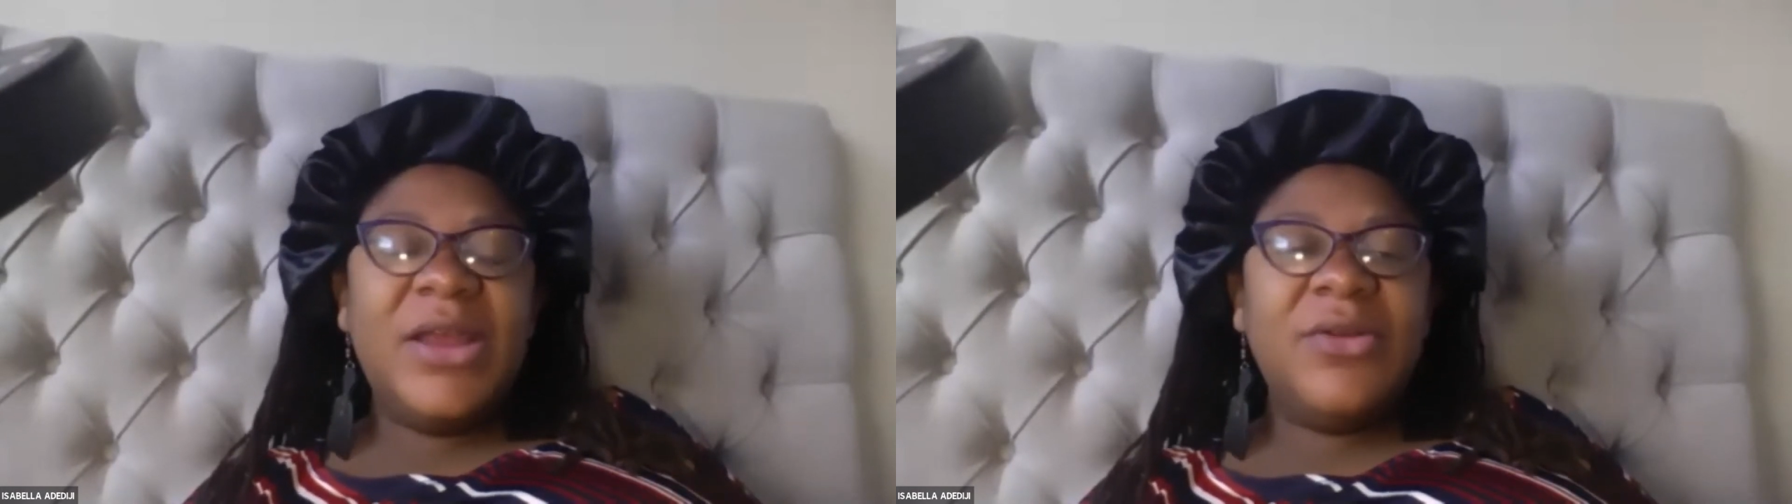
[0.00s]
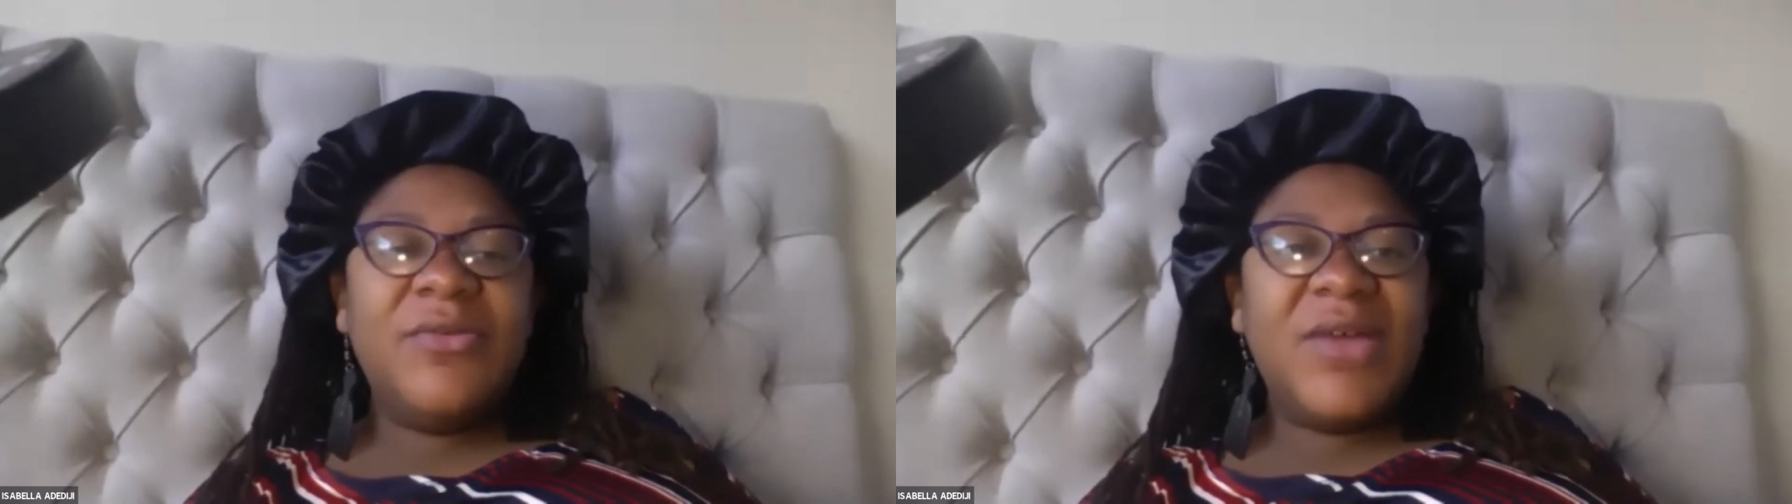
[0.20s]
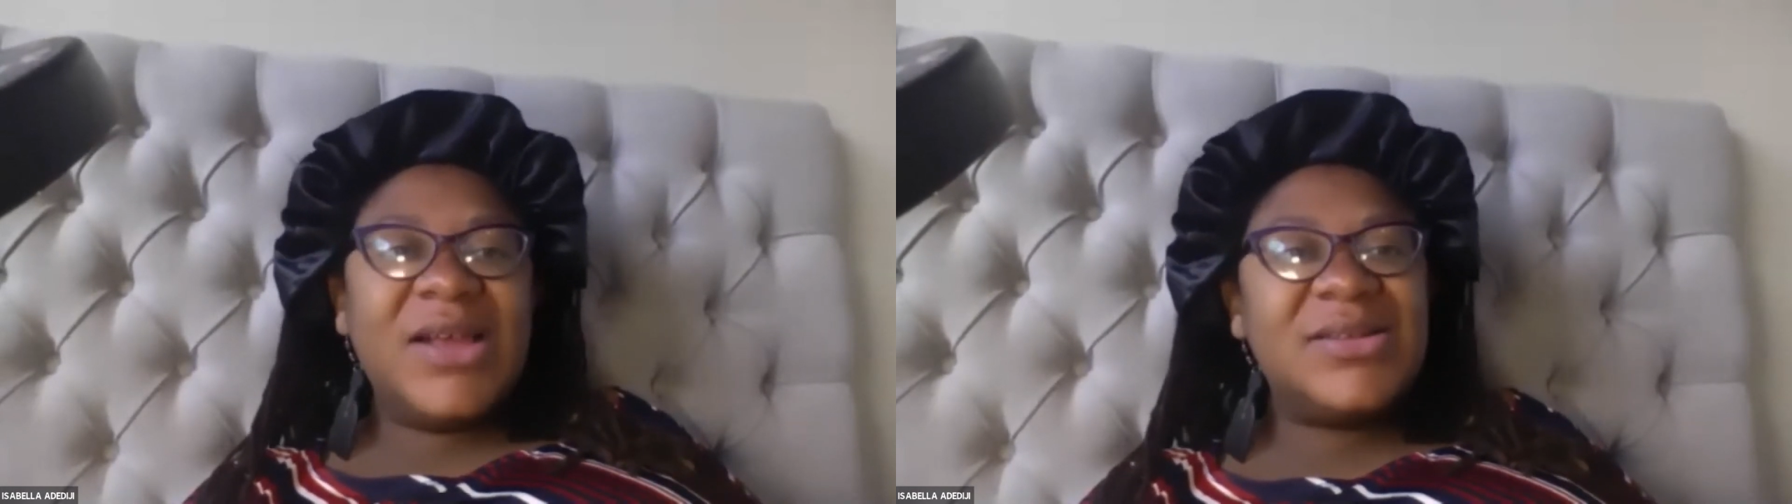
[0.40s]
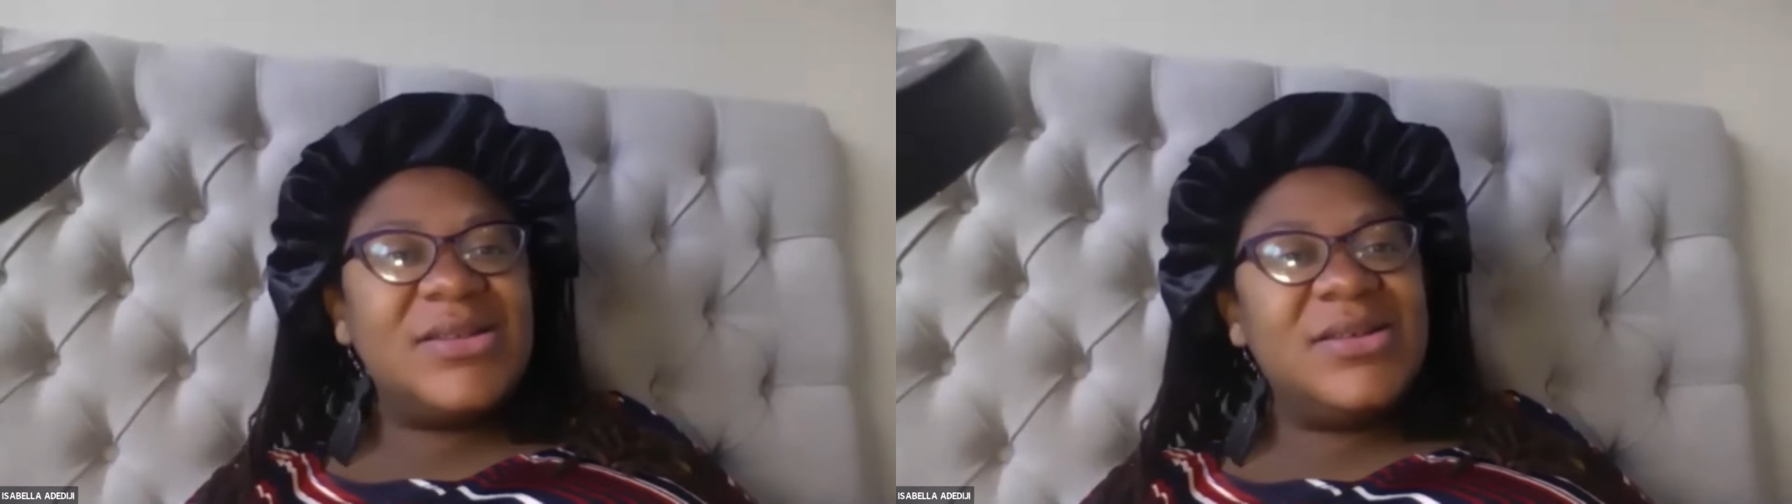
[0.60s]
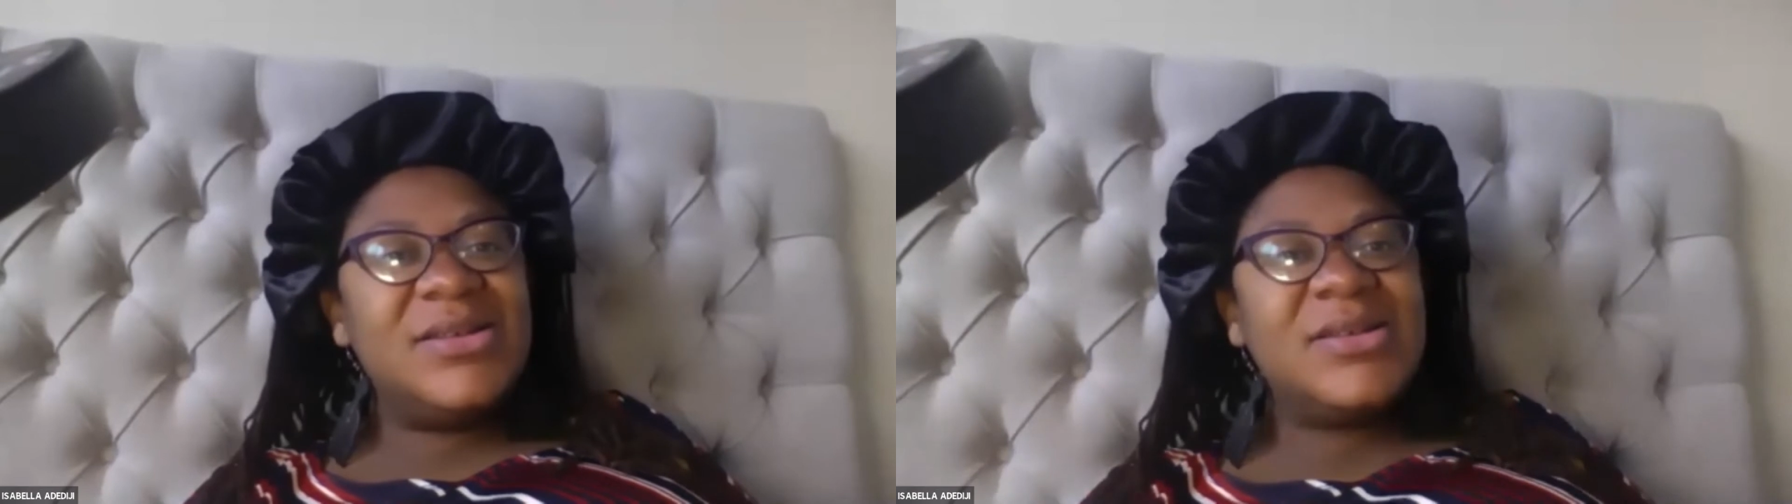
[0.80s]
playing
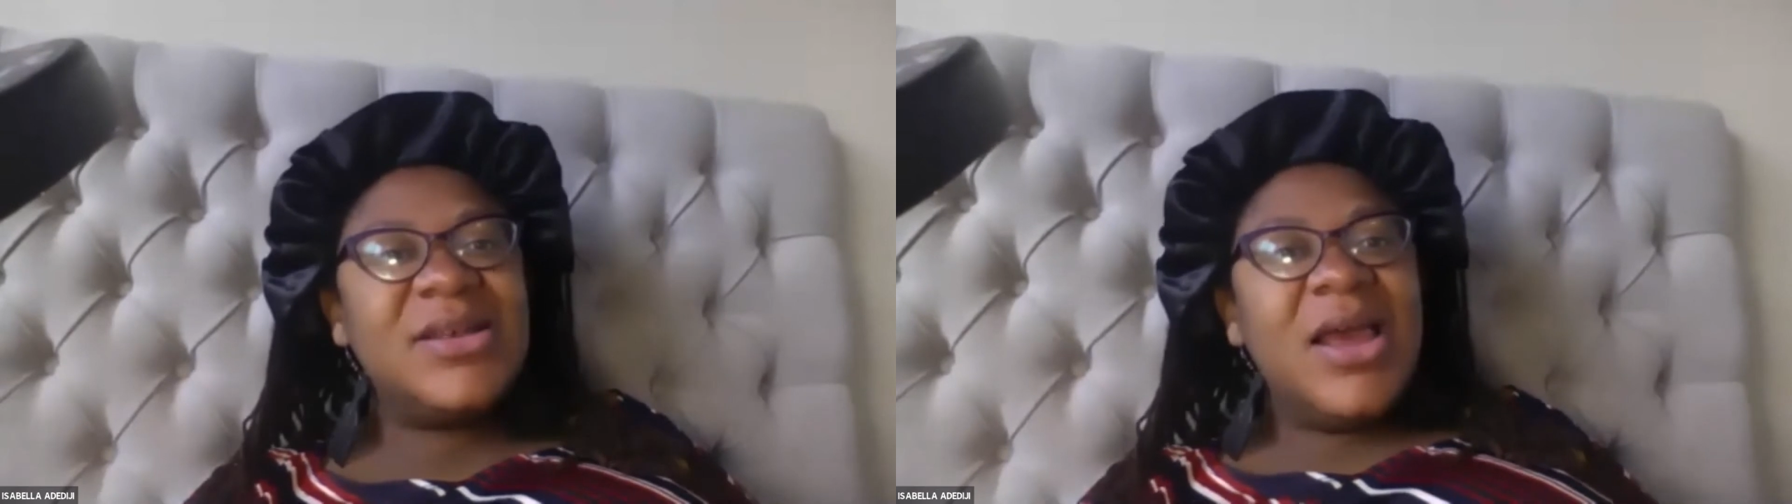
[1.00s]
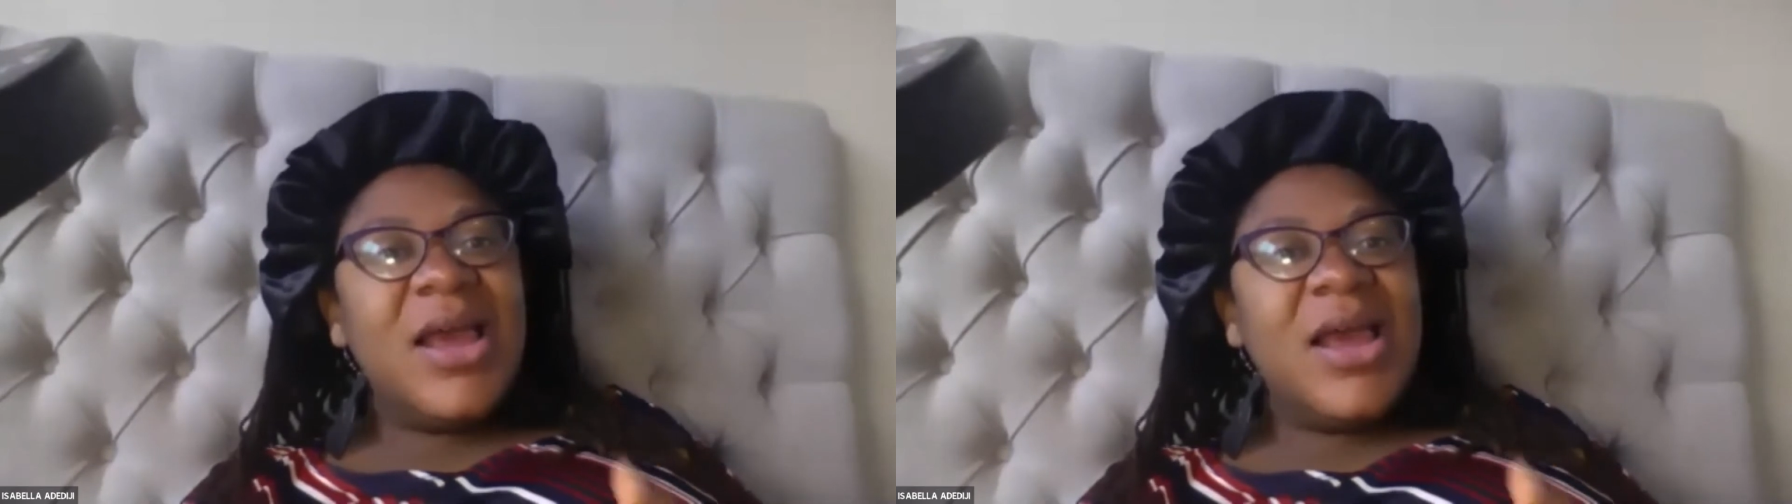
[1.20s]
overseas,